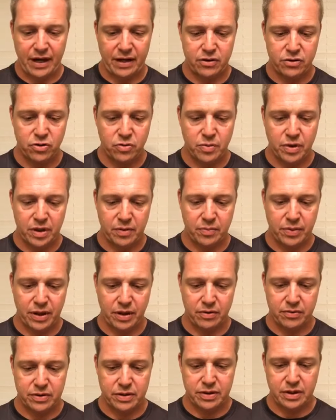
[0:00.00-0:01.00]
too many
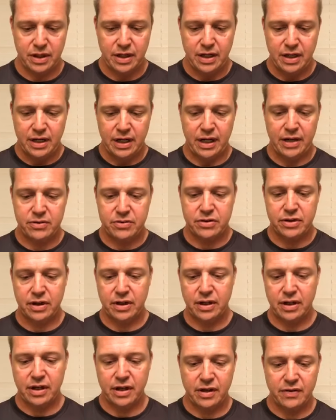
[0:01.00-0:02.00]
penalties.
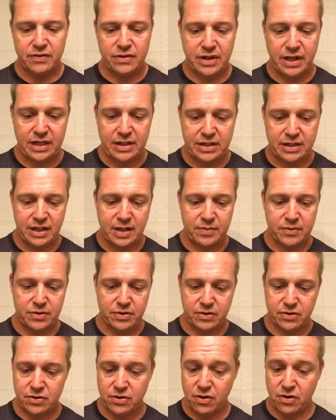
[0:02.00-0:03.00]
Interestingly enough, Zay
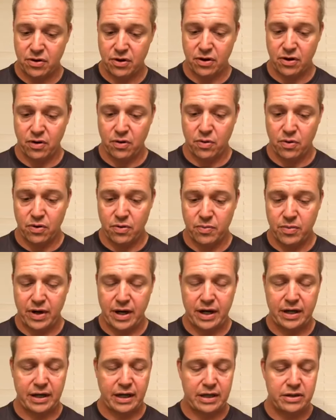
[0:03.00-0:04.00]
Simpson started at
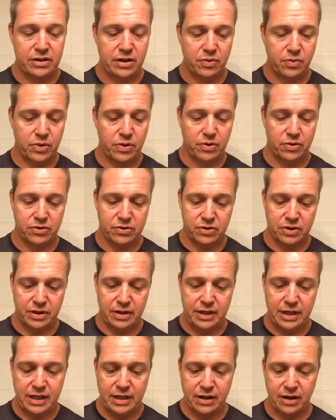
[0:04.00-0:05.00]
quarterback. A.J. Wilkerson
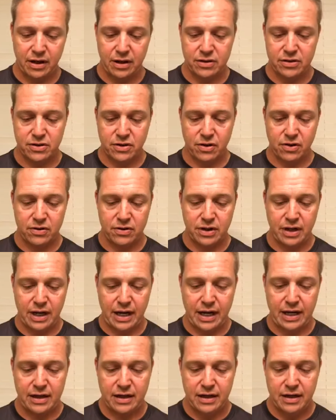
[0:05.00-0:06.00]
did not start
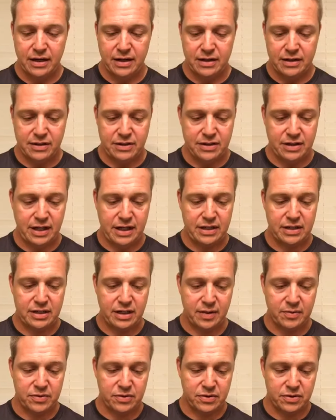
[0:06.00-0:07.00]
tonight. Zay
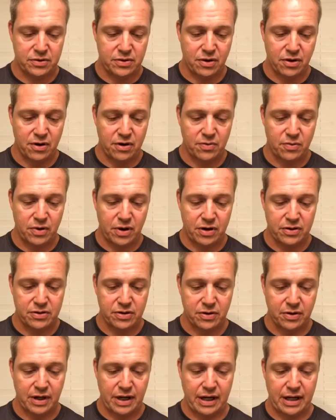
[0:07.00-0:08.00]
Simpson started. We
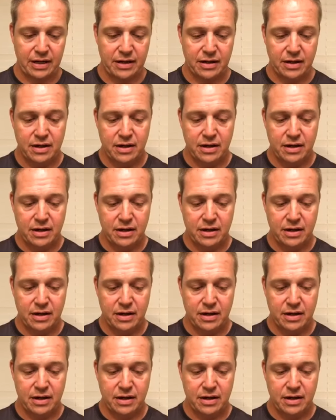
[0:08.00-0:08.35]
also got